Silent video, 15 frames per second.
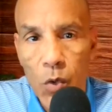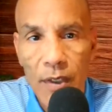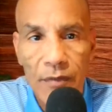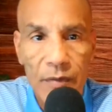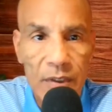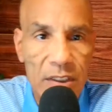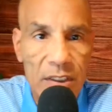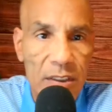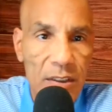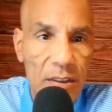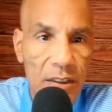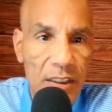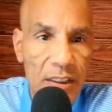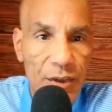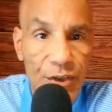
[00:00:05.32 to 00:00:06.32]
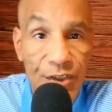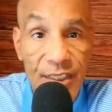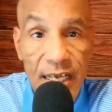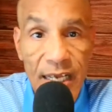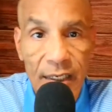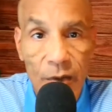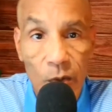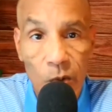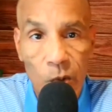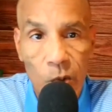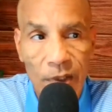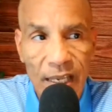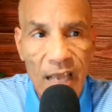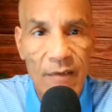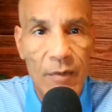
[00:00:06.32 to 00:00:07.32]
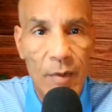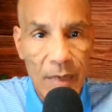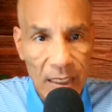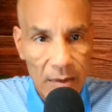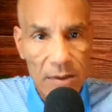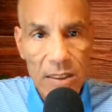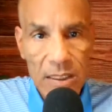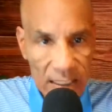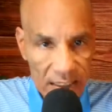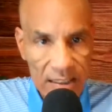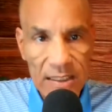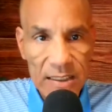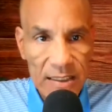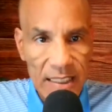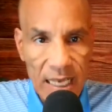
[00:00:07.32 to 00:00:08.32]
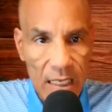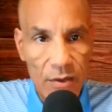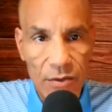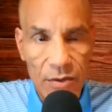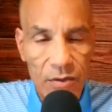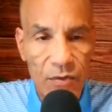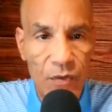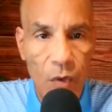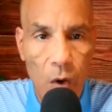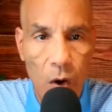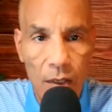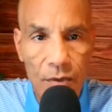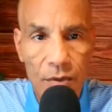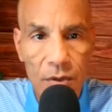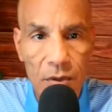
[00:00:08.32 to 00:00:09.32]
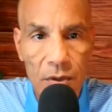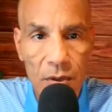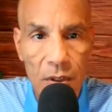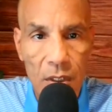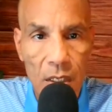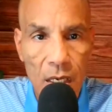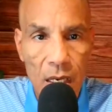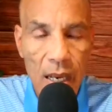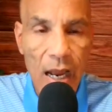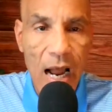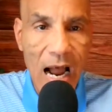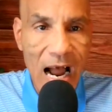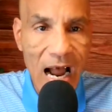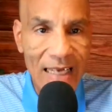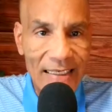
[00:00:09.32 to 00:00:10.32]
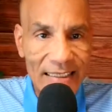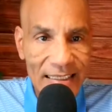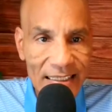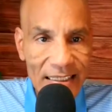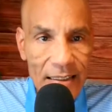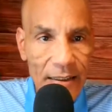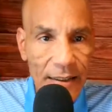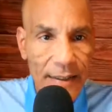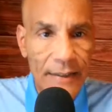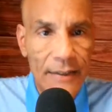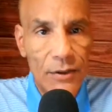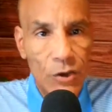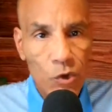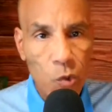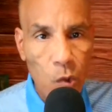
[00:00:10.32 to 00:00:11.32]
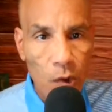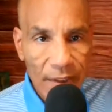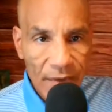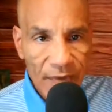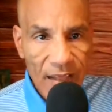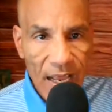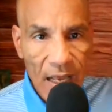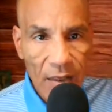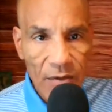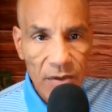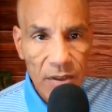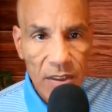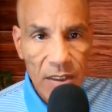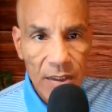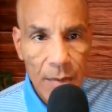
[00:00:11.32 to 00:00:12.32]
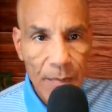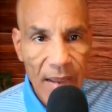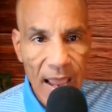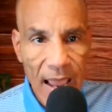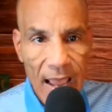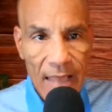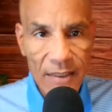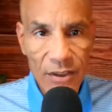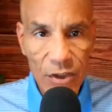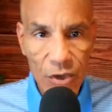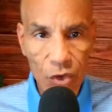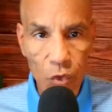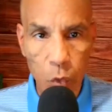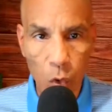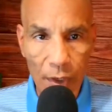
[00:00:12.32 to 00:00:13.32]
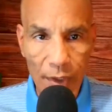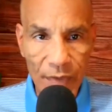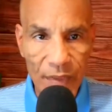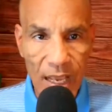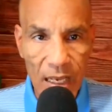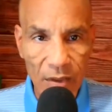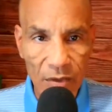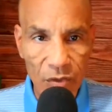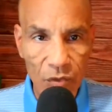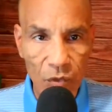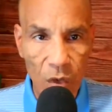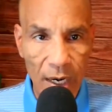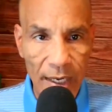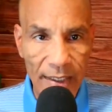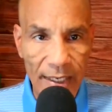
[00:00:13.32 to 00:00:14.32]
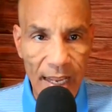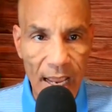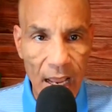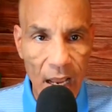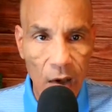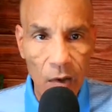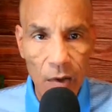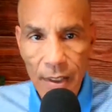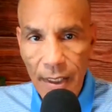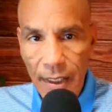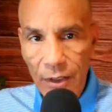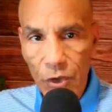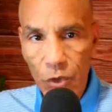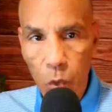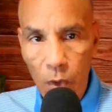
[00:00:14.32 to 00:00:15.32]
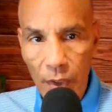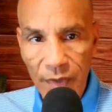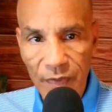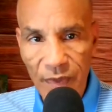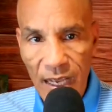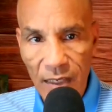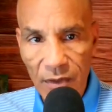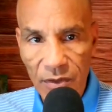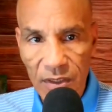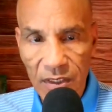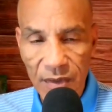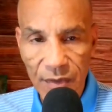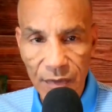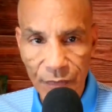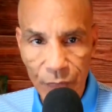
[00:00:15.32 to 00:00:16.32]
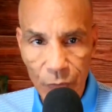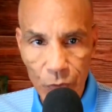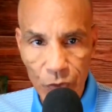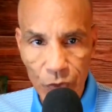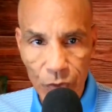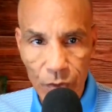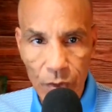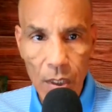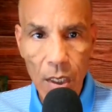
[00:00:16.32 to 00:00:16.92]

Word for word: one of us each day we have about 60,000 thoughts. Ideally, 20,000 in the past, 20,000 right now, and 20,000 in the future.